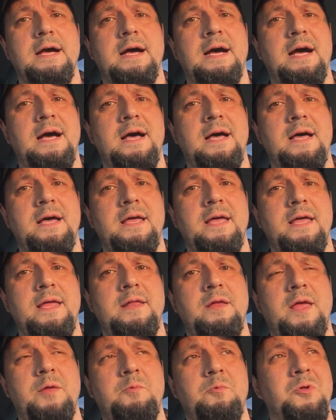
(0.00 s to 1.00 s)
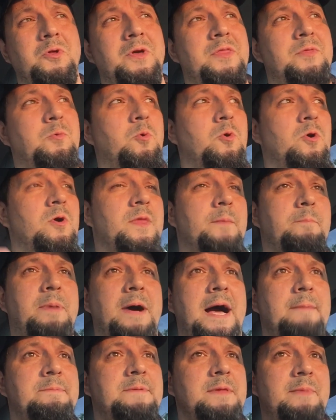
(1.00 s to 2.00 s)
and really the word that
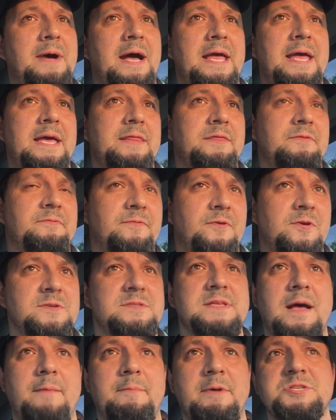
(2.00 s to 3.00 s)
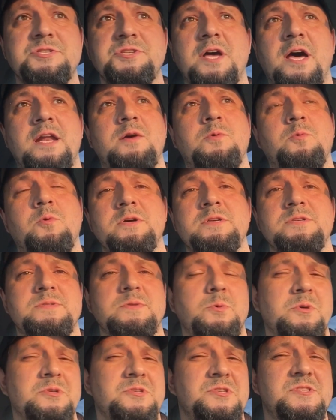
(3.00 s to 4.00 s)
popped in my head the first time I shot it
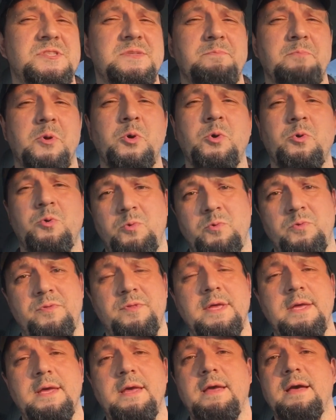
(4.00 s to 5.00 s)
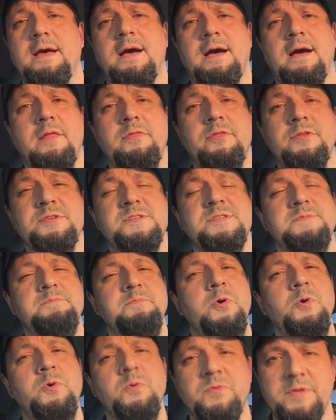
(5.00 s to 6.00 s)
was smooth. The
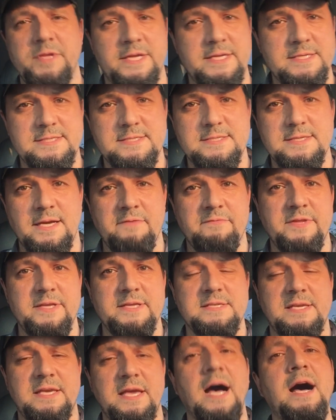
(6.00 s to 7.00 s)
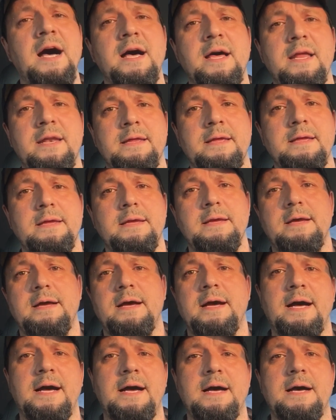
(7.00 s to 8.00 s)
smoothness of this gun.
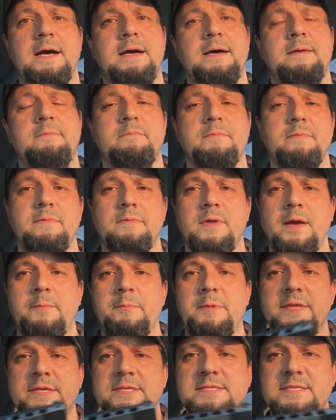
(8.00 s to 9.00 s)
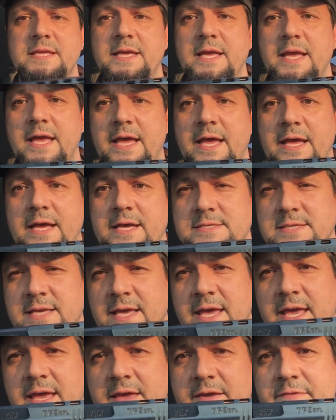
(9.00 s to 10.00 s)
I mean, this thing has
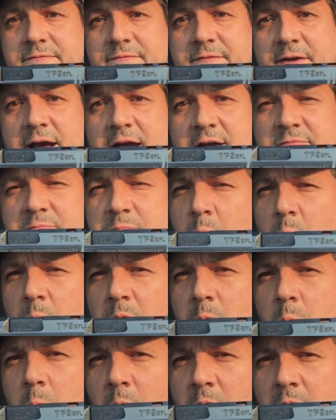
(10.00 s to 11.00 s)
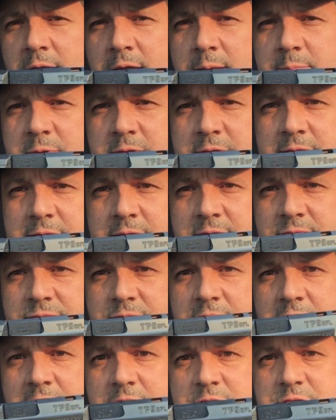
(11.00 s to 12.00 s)
a 5.1, I
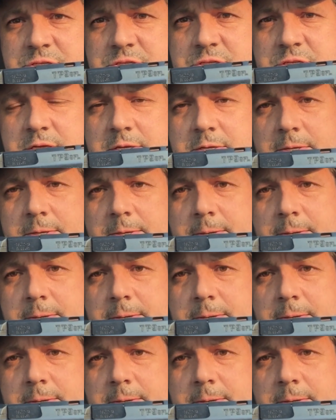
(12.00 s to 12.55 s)
believe, inch